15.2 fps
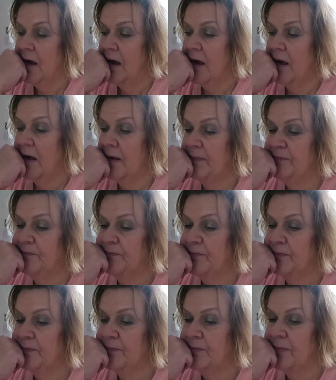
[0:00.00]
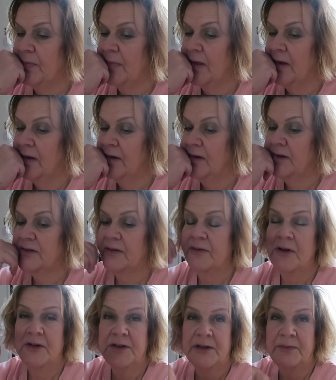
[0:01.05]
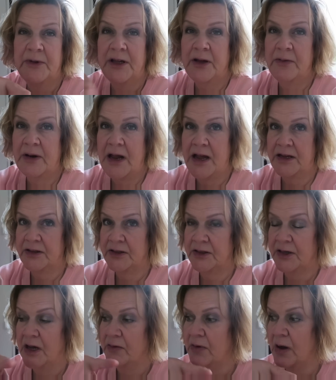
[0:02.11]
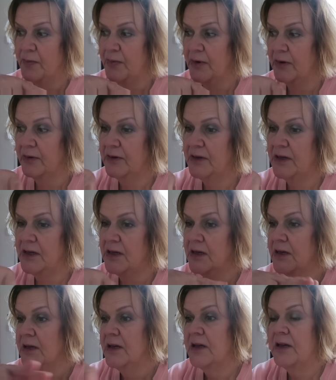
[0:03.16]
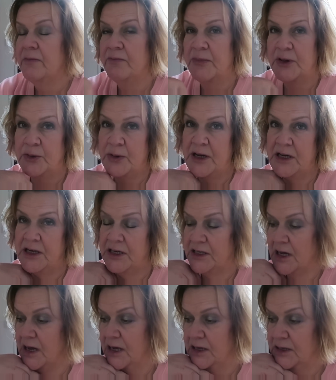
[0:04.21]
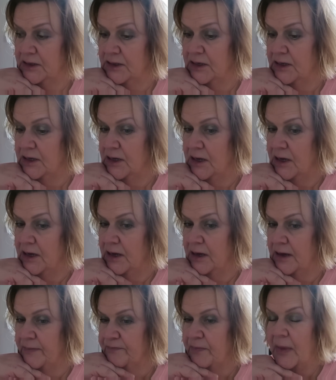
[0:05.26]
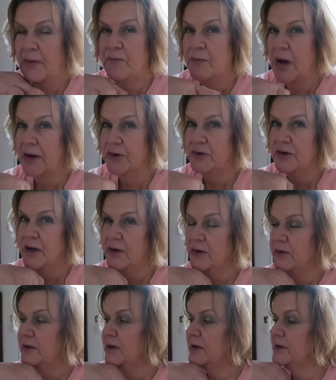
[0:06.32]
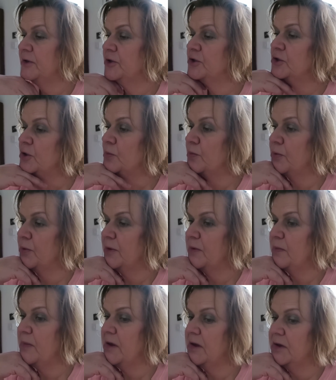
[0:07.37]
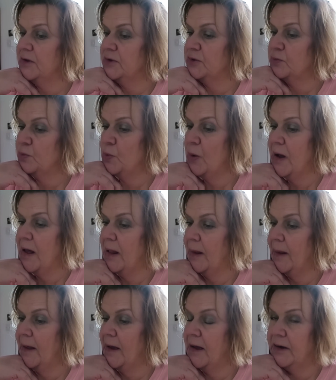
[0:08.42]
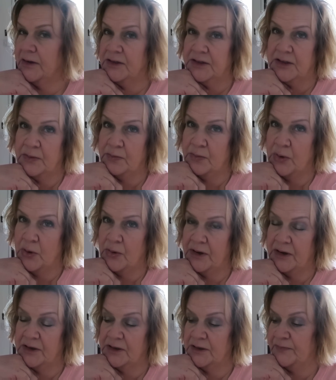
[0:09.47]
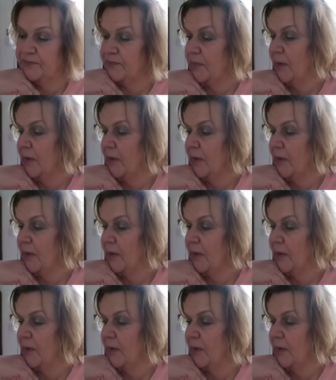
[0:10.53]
because I've got some Q&As to go up on the in-betweeny days. Might try an online shop with me as well at some point.